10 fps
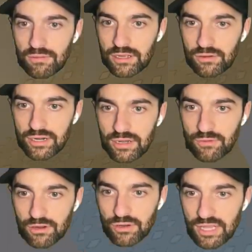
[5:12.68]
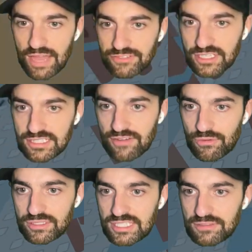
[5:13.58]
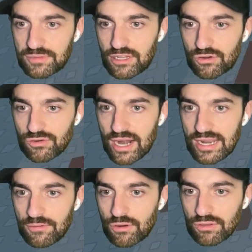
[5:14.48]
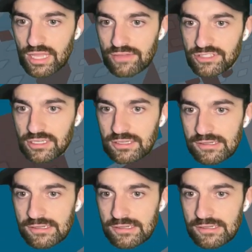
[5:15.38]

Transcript: We're going left, because everyone seems to be going right. We're going left.